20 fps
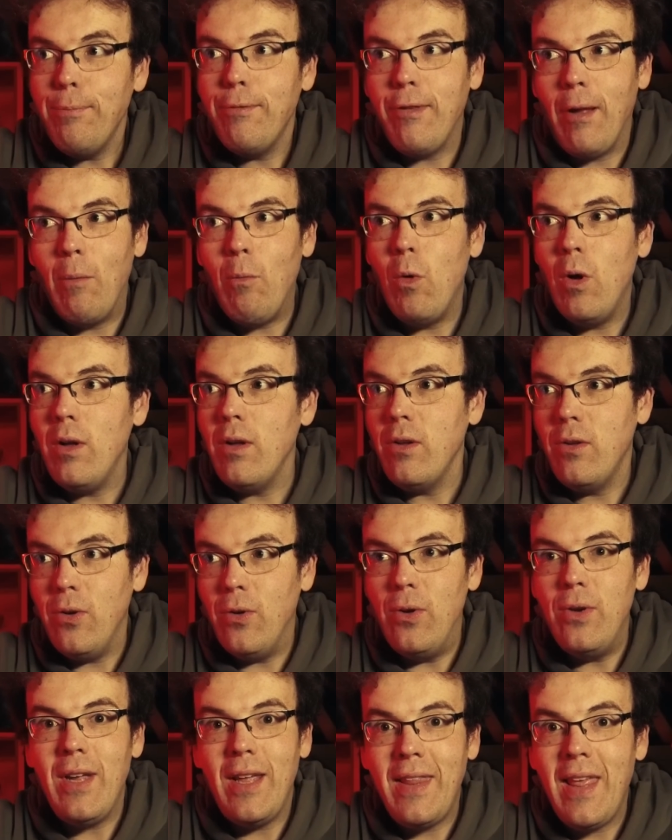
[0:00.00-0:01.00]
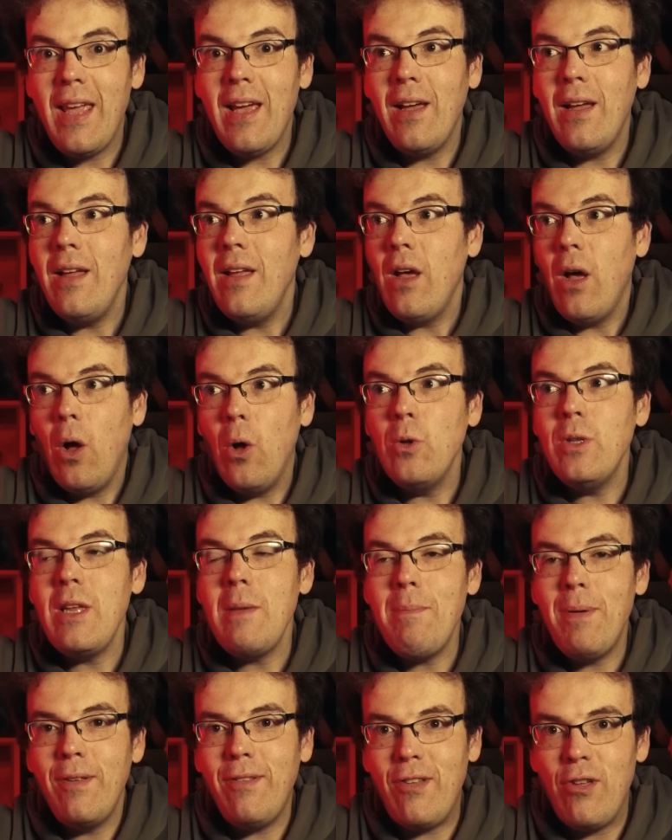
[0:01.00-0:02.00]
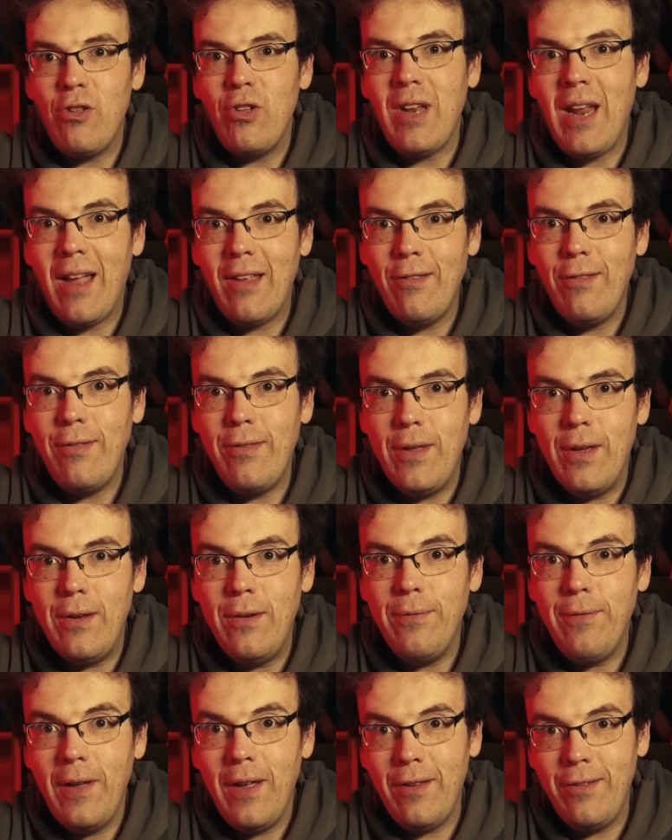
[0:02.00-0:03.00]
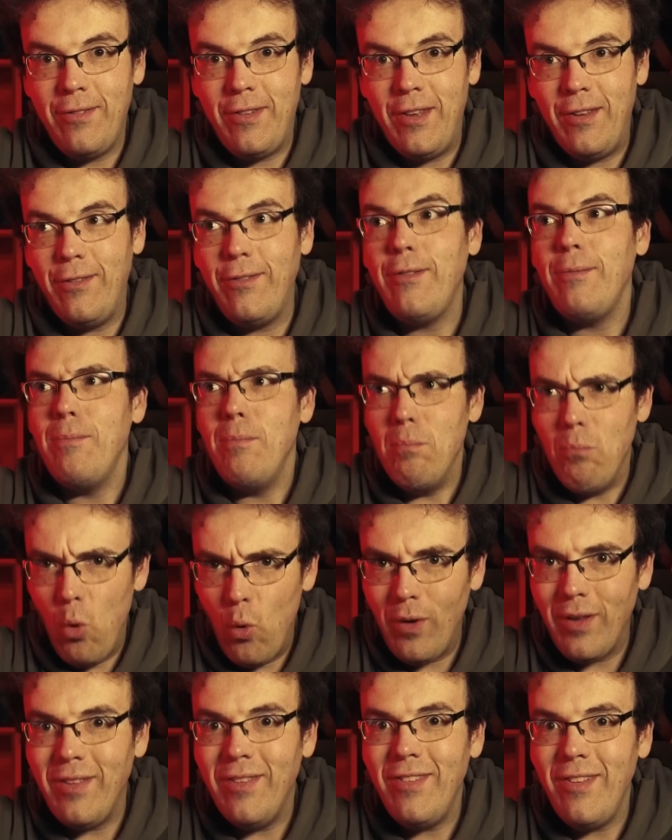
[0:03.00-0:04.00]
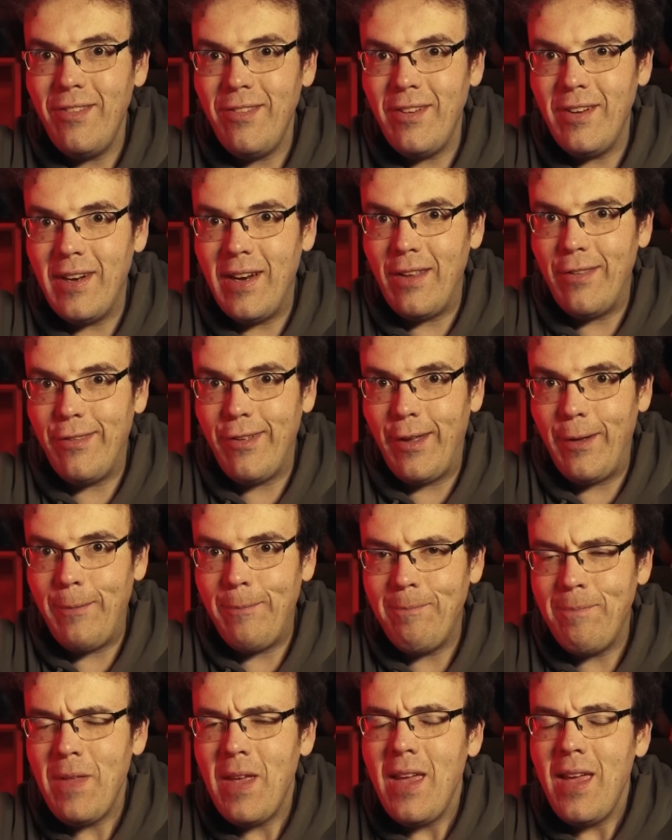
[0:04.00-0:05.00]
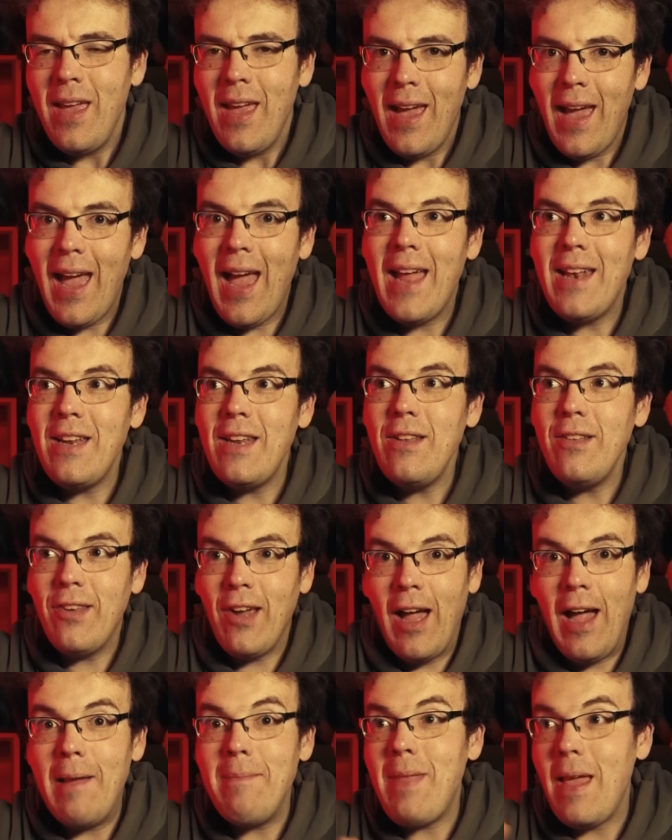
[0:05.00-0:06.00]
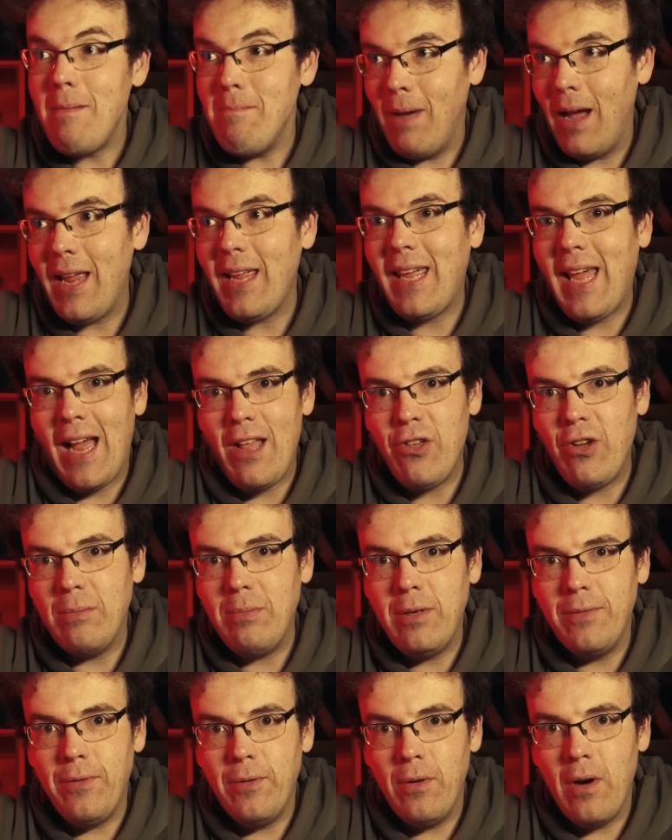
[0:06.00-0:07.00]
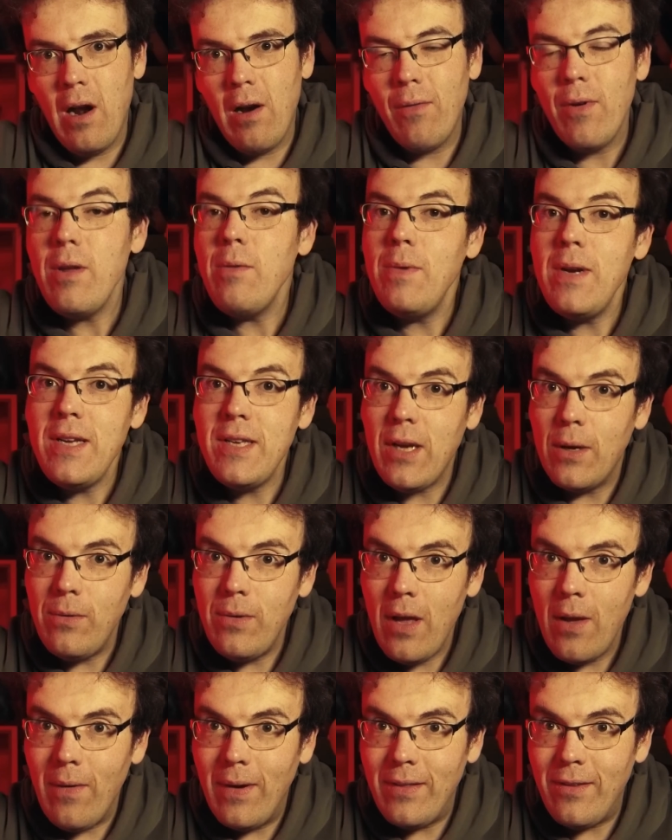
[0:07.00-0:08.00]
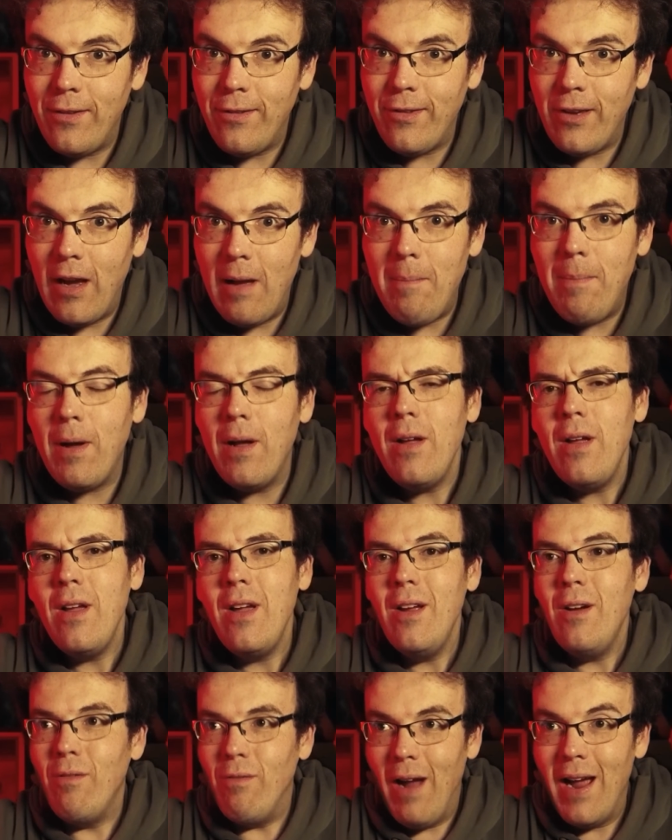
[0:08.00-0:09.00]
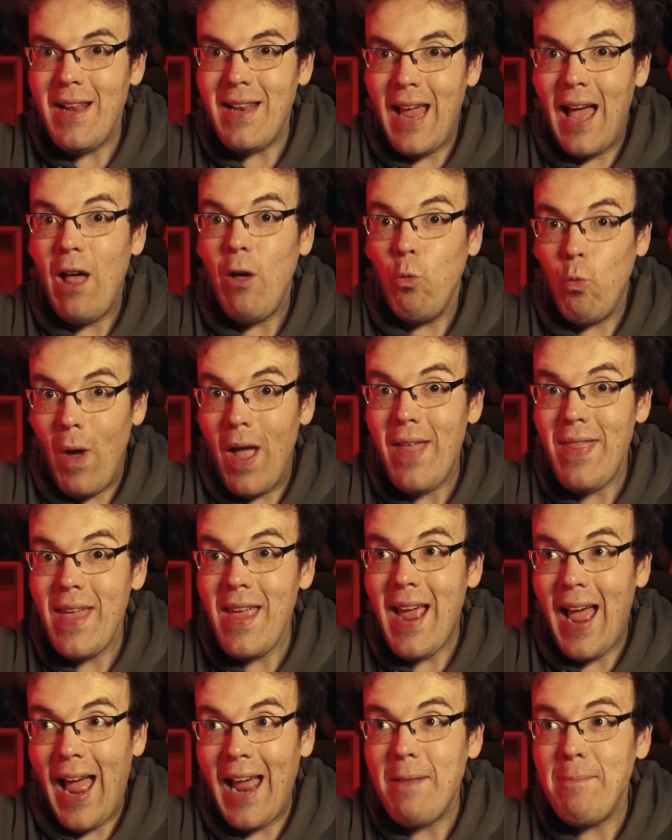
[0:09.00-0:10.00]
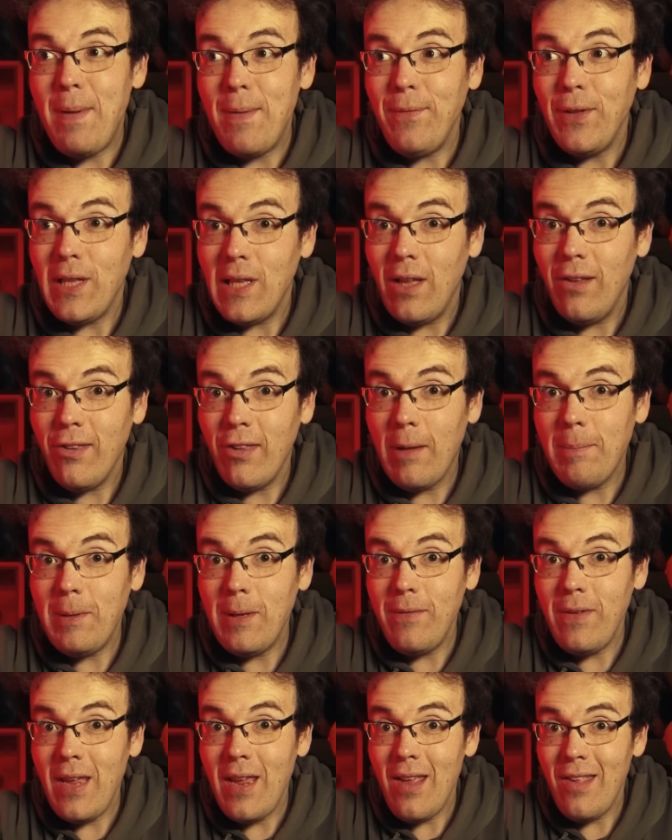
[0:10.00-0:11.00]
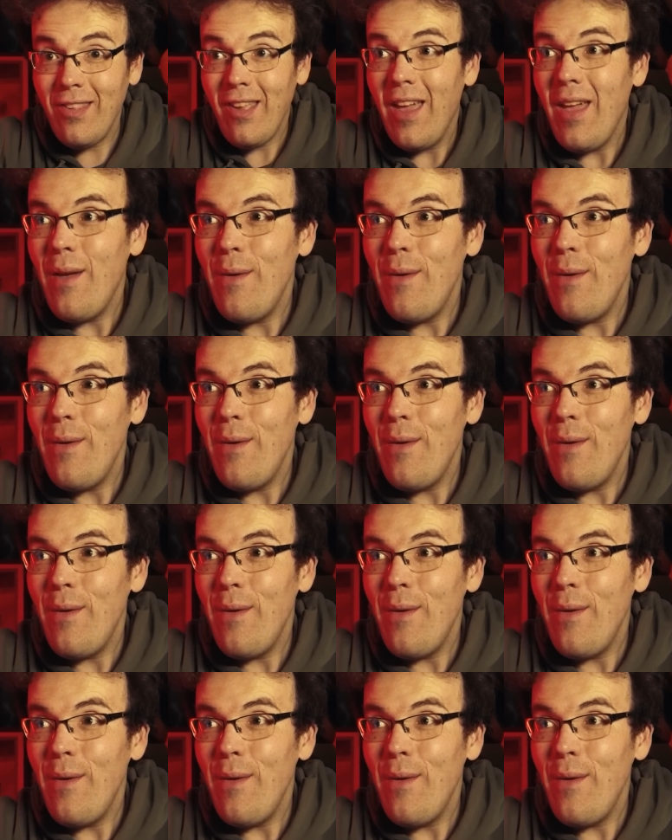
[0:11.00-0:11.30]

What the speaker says: somewhat good, and they are holding position as 3rd fastest, more consistently so. And in time, they might catch up to Ferrari, we don't know at this time, but right now, where they had been for the last couple of years,